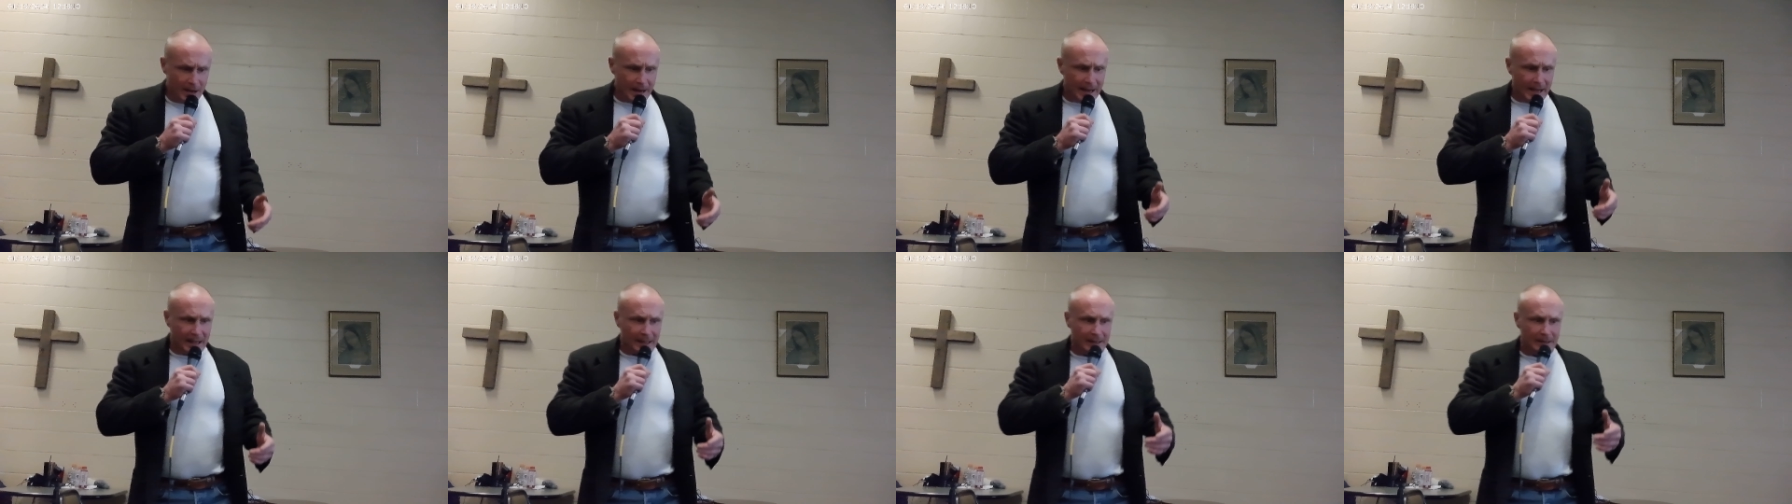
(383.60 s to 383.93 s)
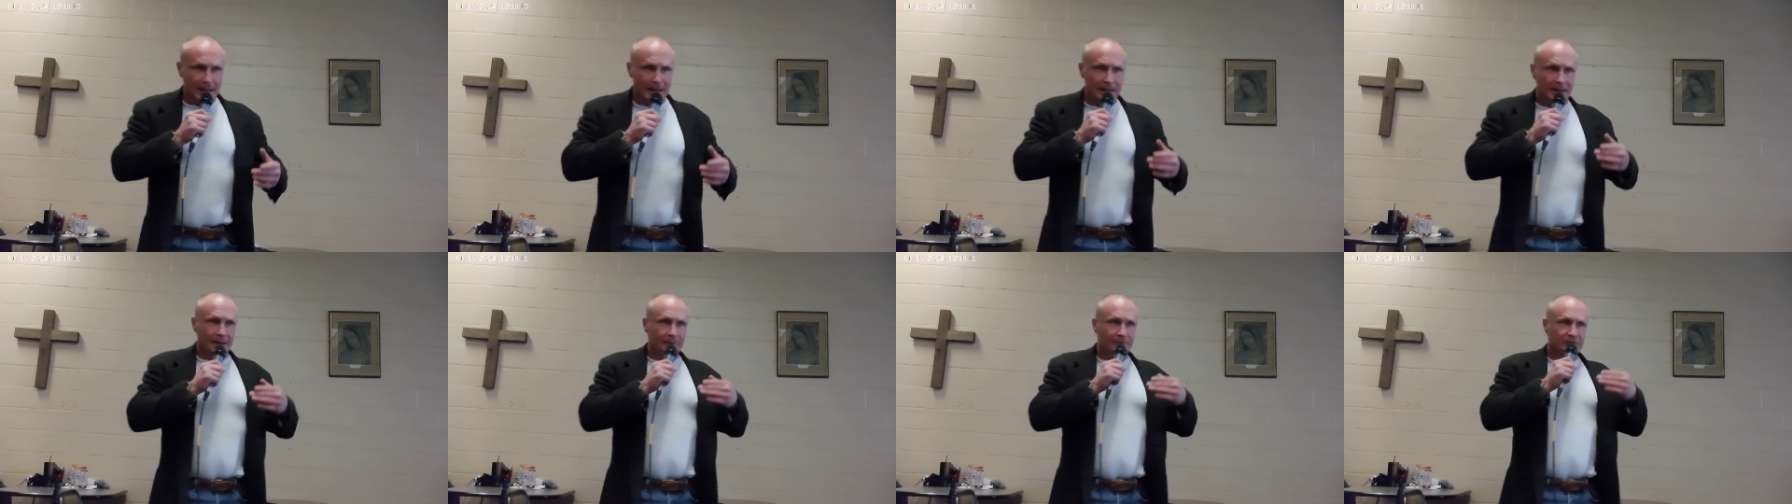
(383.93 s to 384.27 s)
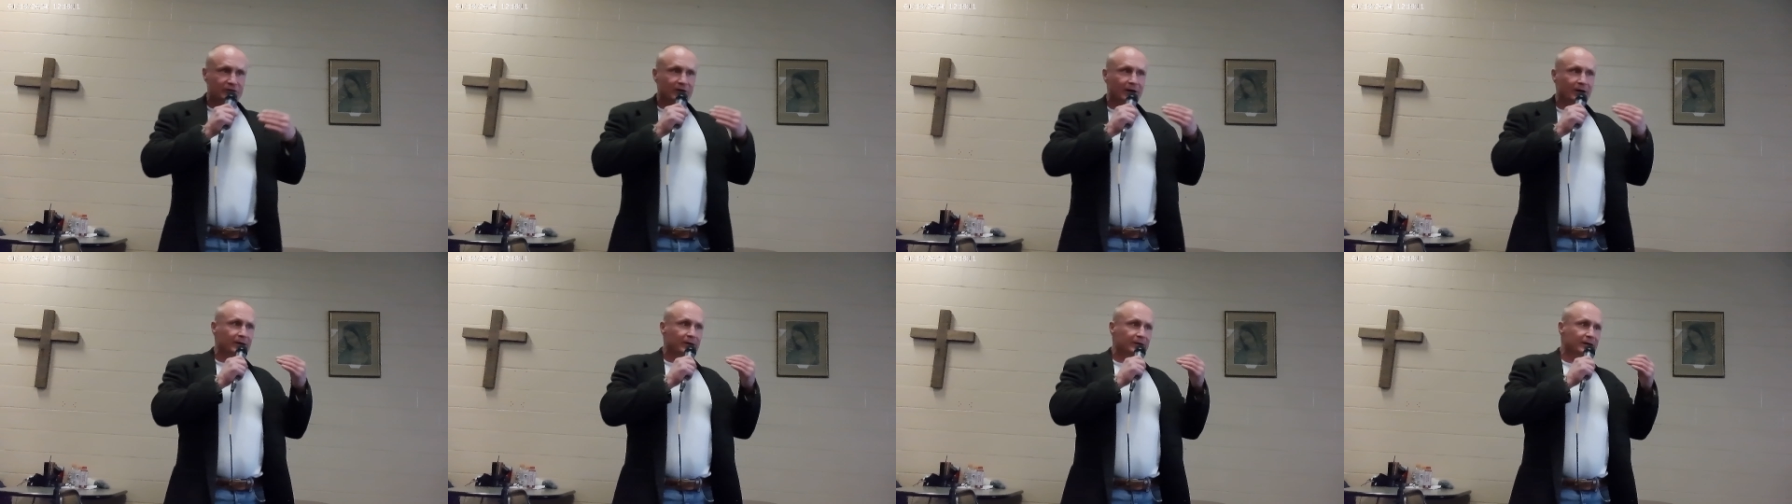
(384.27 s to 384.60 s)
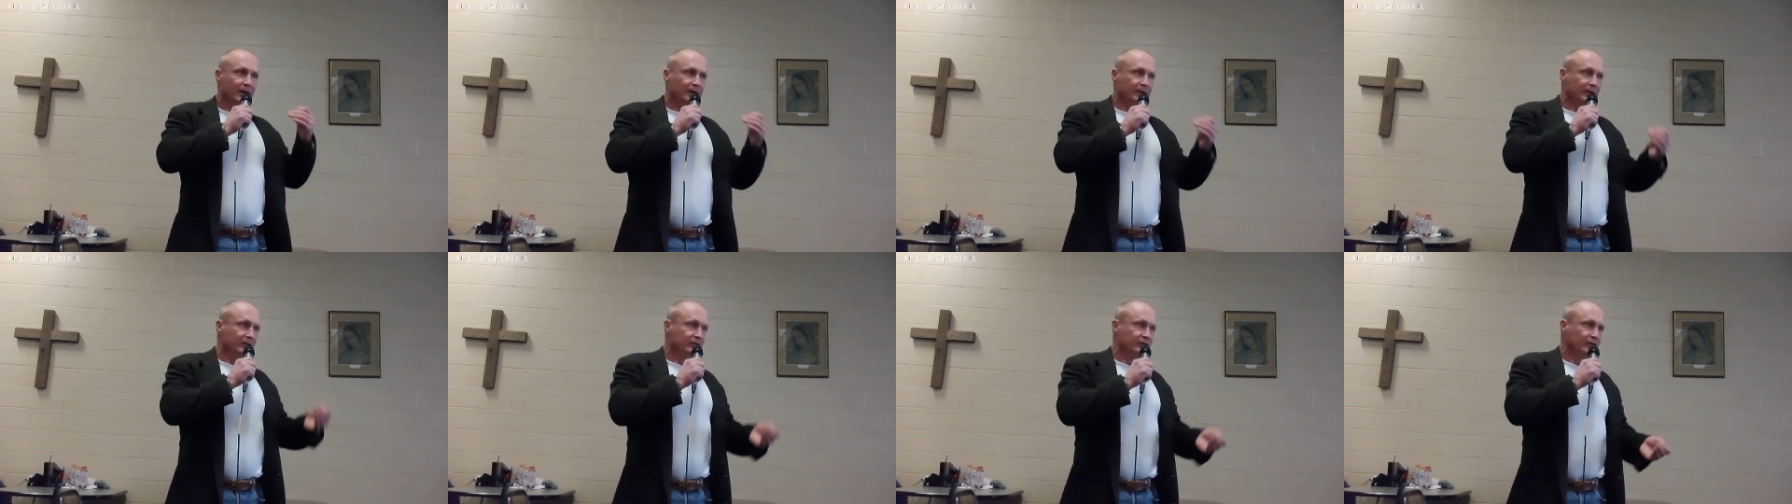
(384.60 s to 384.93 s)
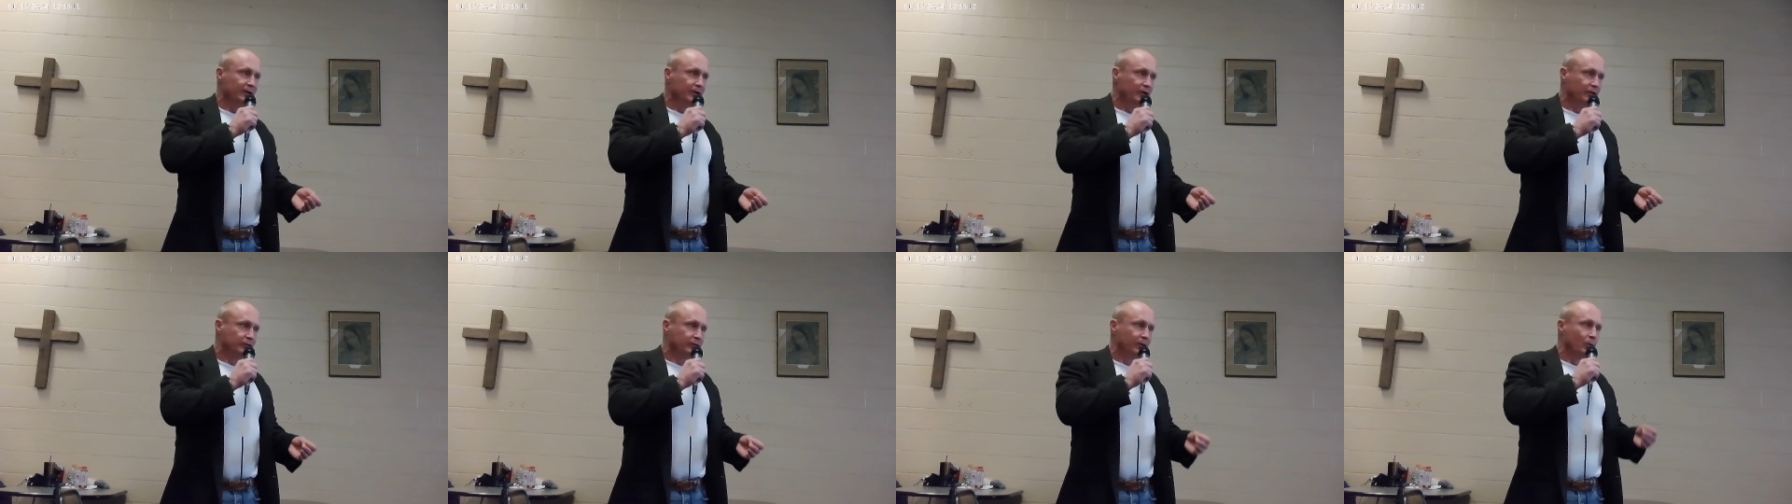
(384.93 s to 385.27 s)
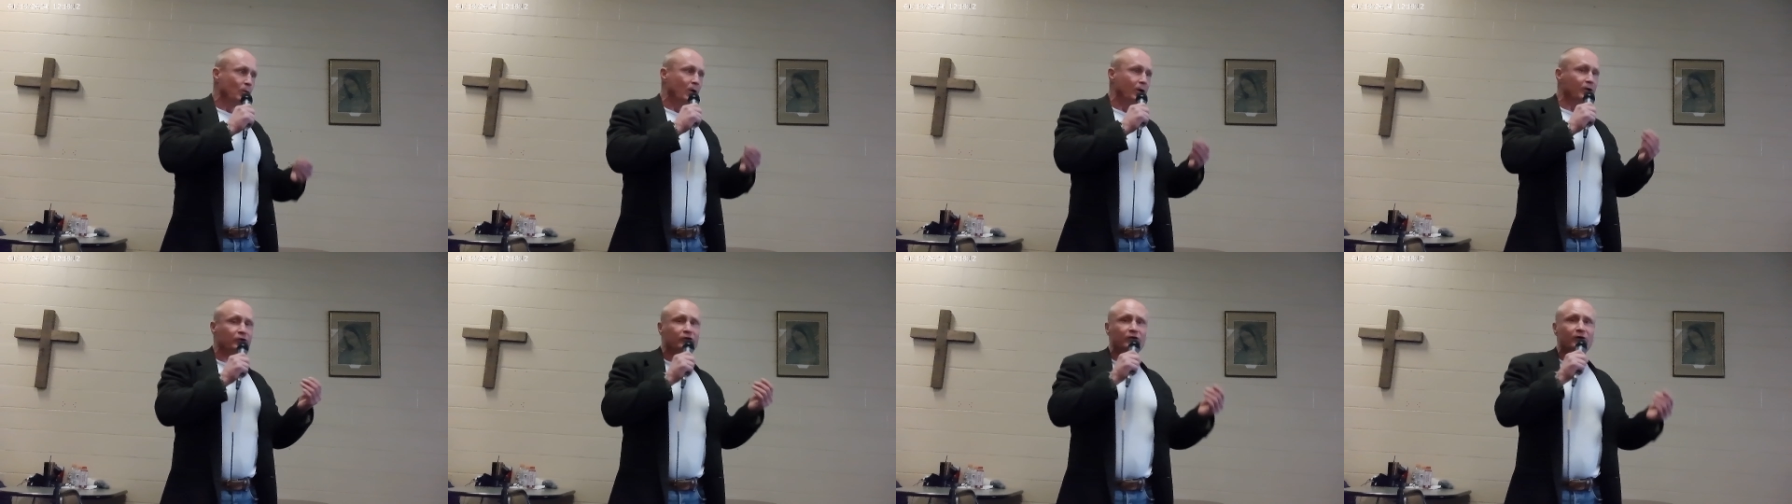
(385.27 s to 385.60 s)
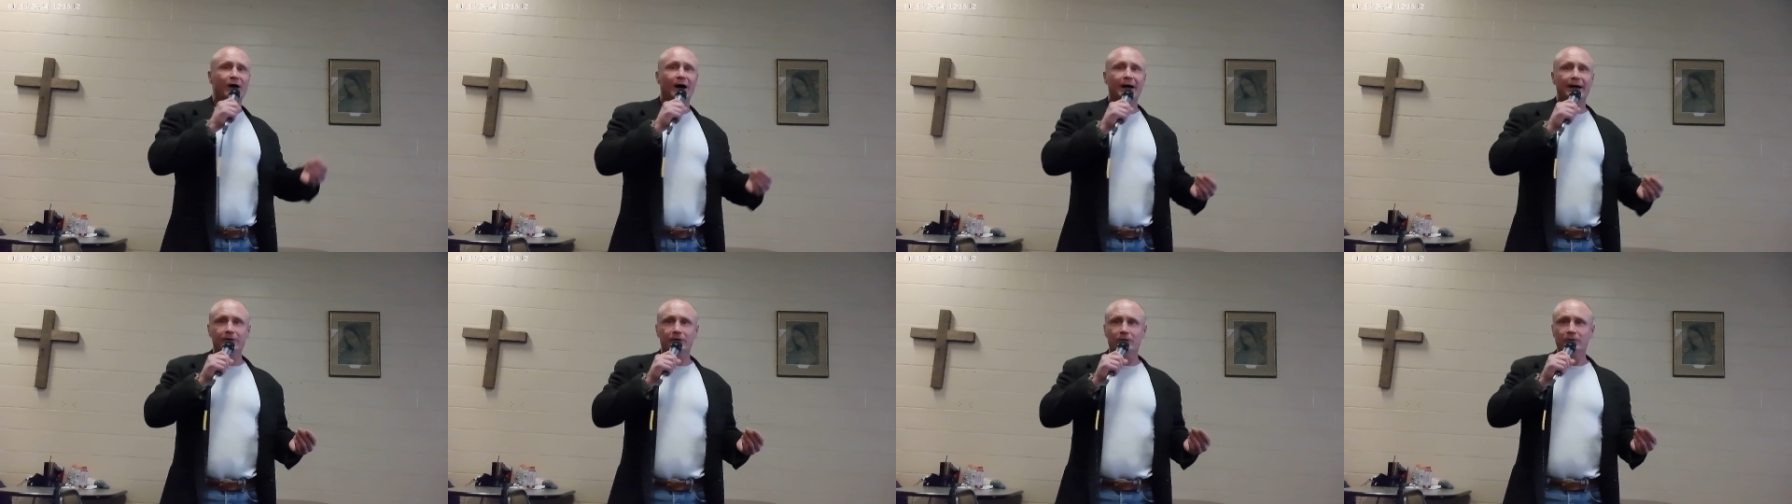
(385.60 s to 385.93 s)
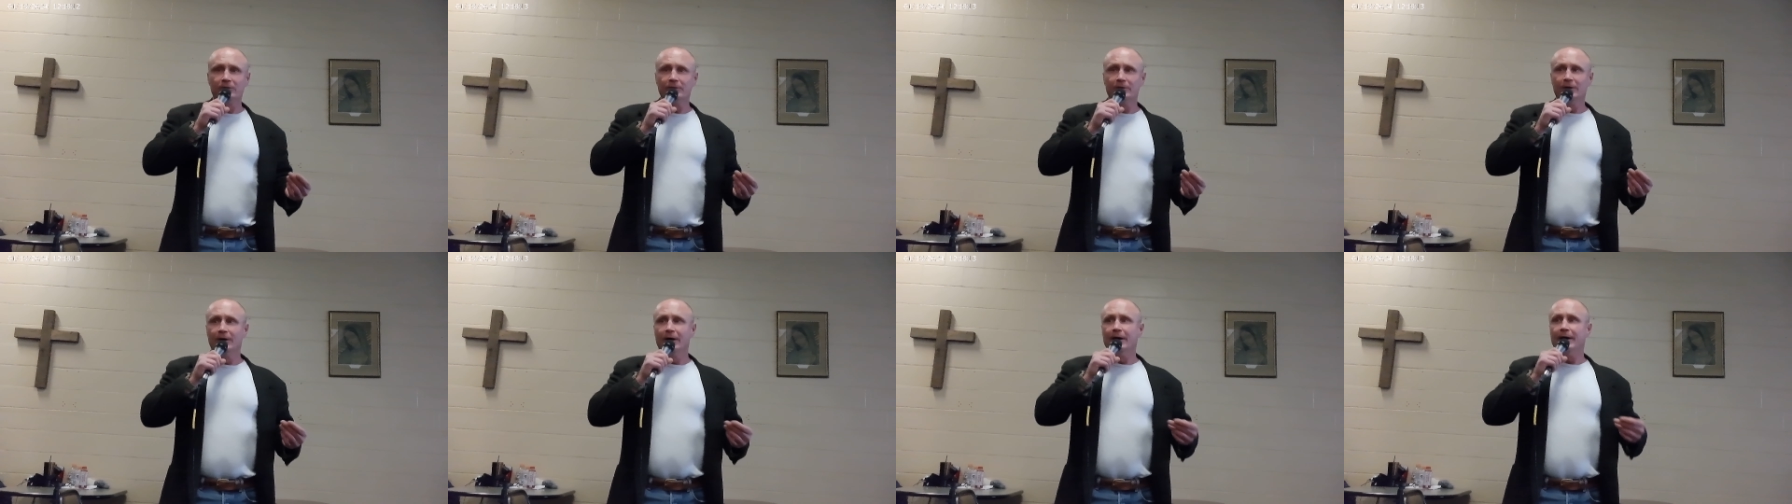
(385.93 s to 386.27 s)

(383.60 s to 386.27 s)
and, and I've said, like I said yesterday, what is an idol?